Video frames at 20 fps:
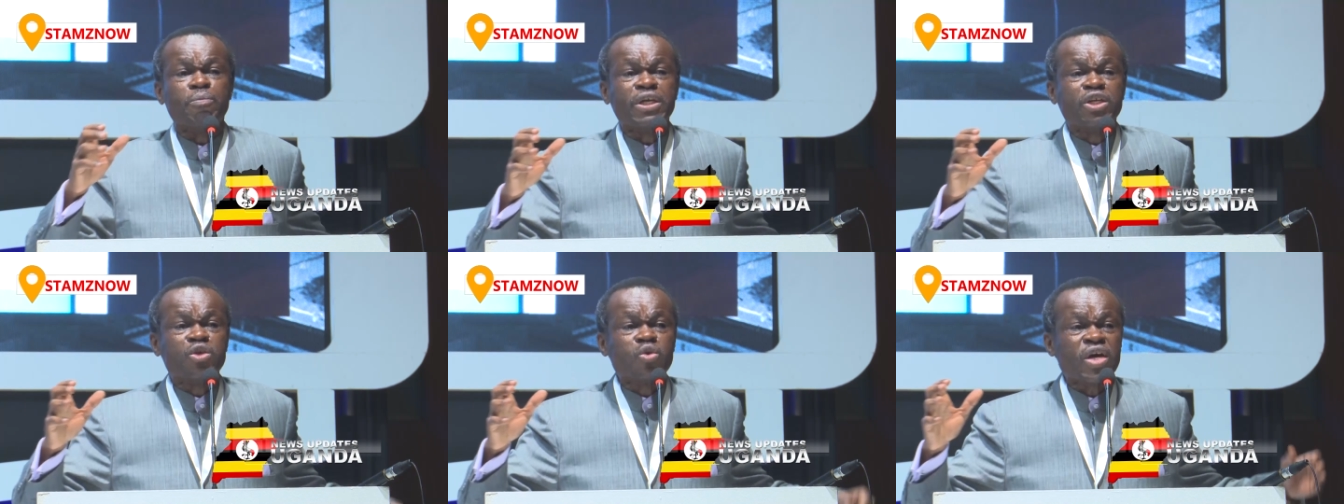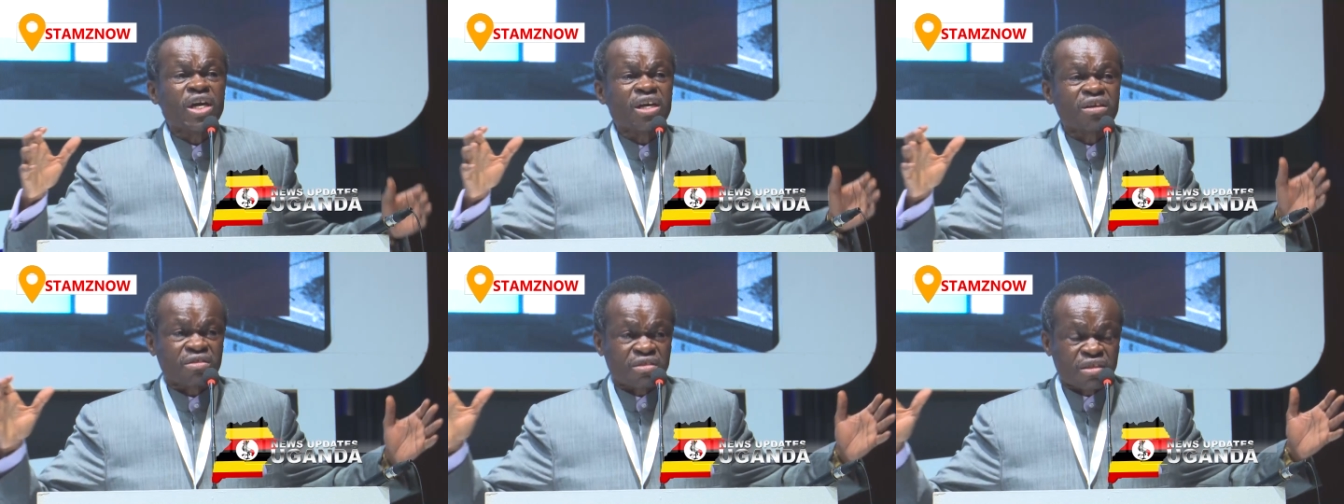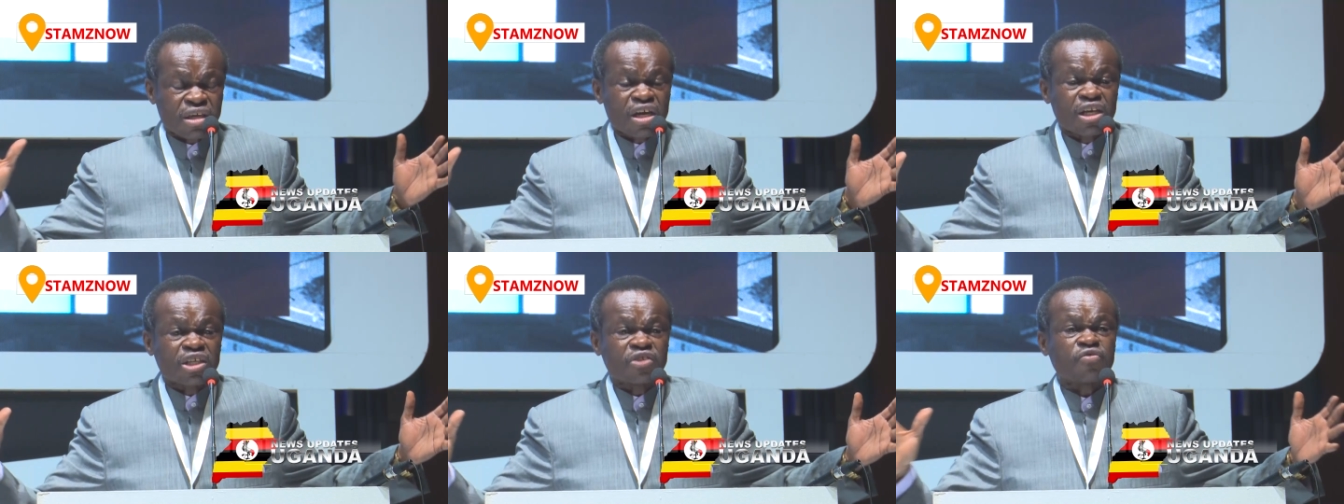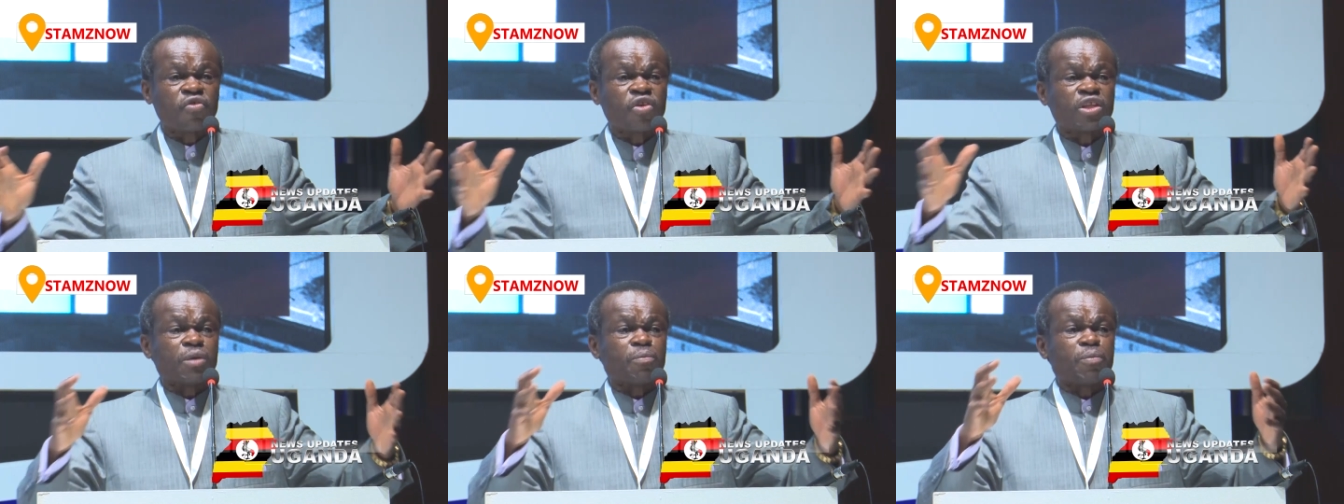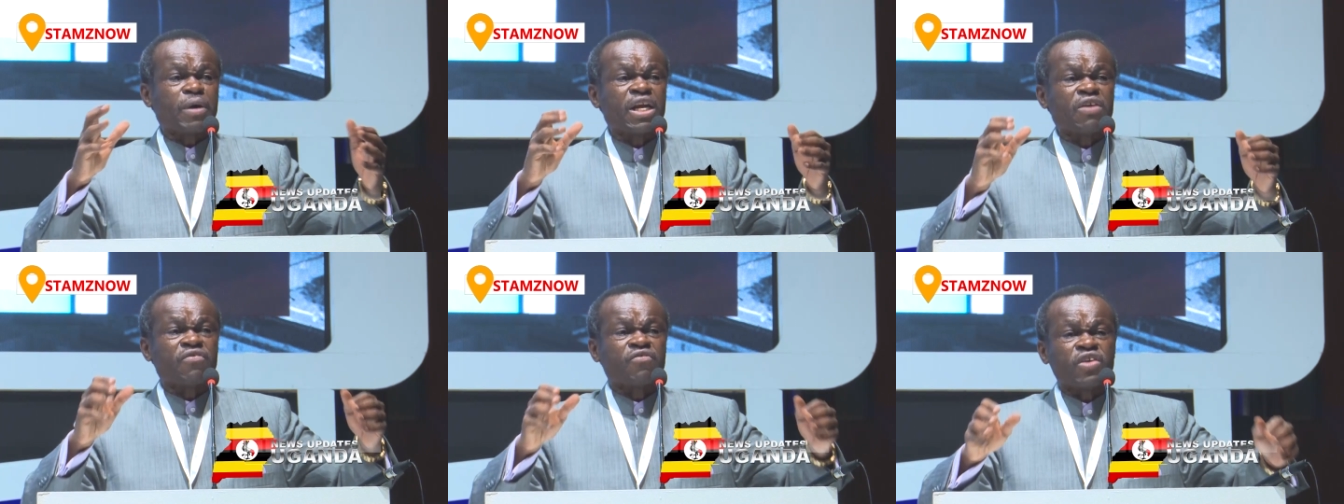be doing things for the
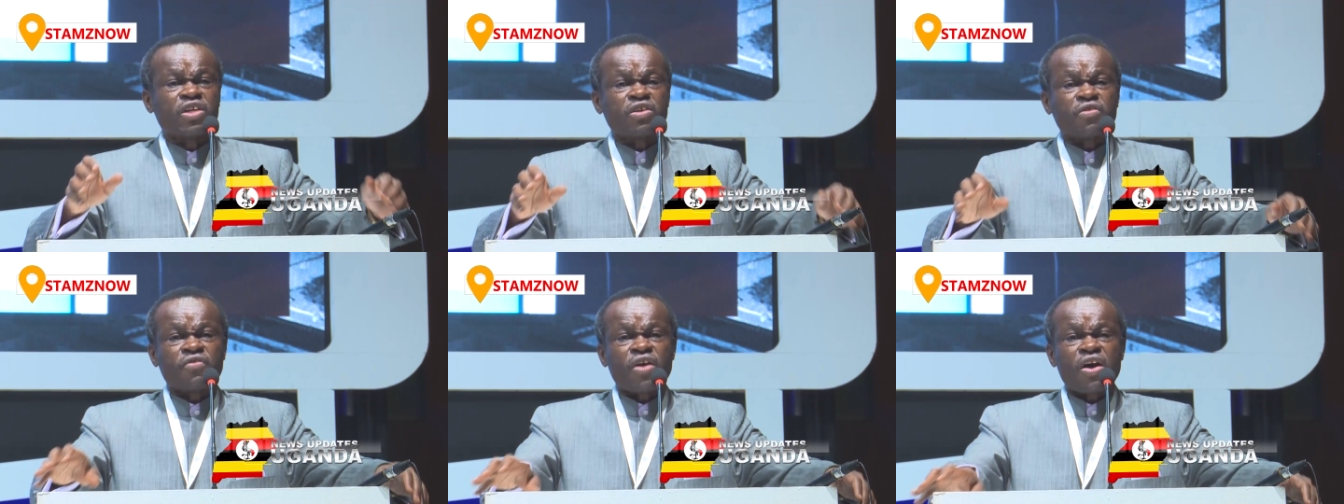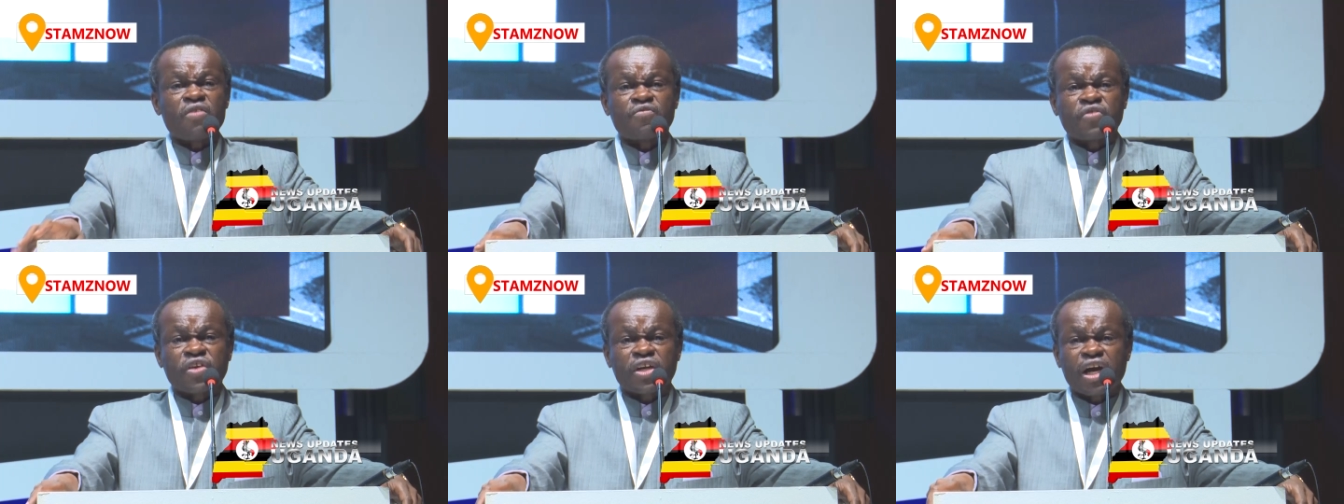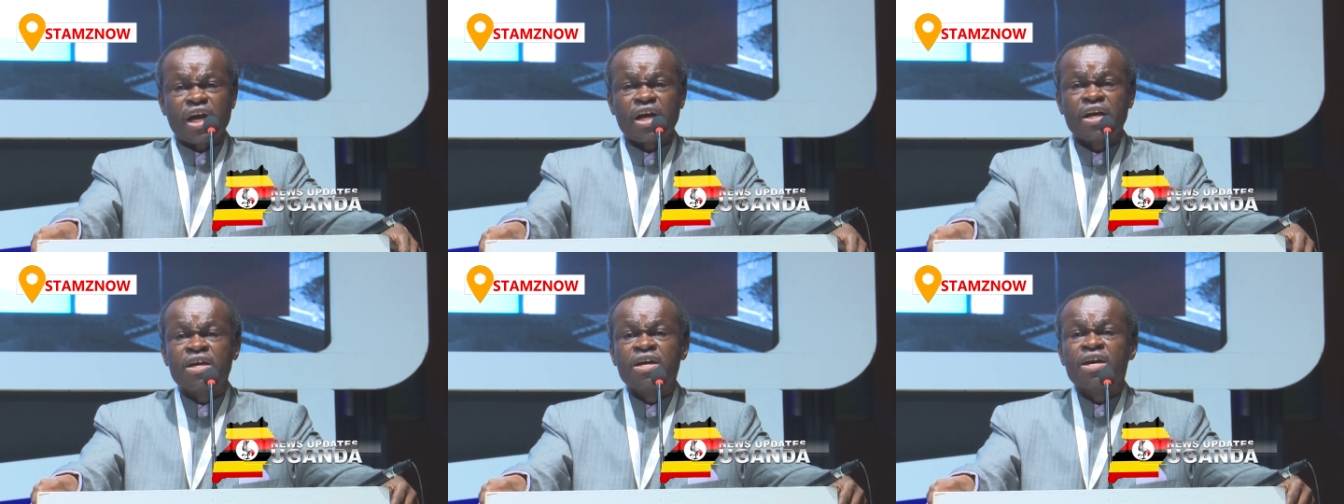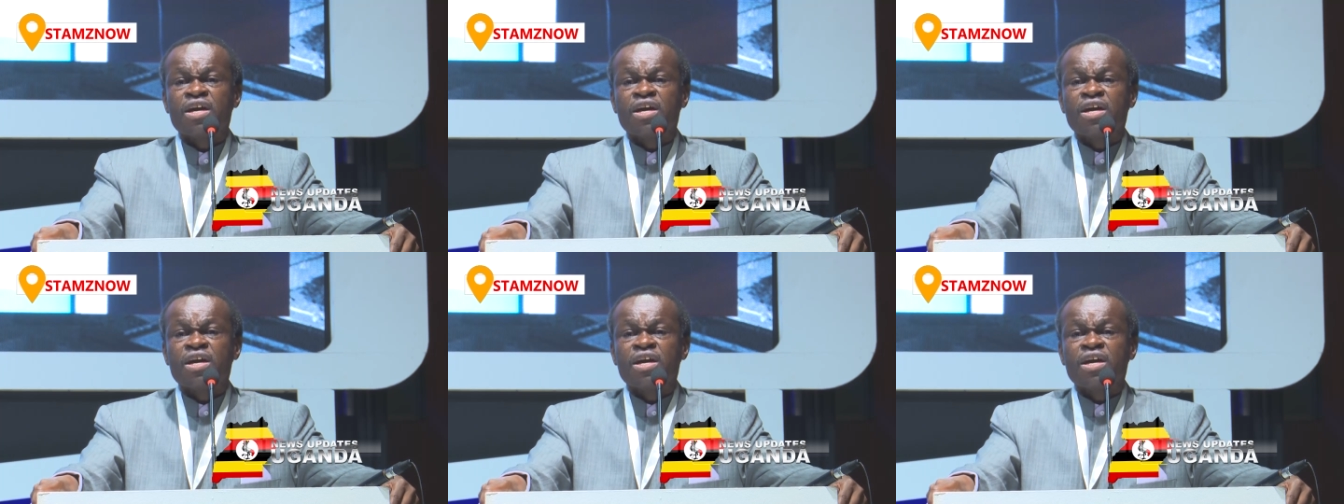benefit of Africa.